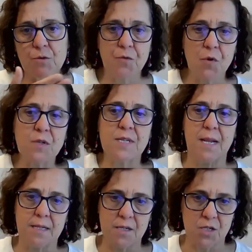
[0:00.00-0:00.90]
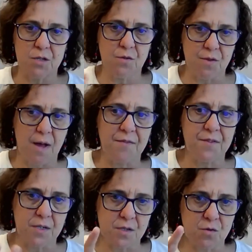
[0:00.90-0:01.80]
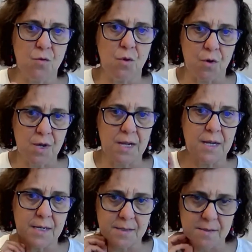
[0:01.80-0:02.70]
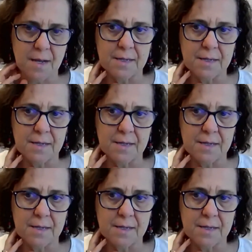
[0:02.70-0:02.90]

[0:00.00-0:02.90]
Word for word: Of course, in addition to the after school organized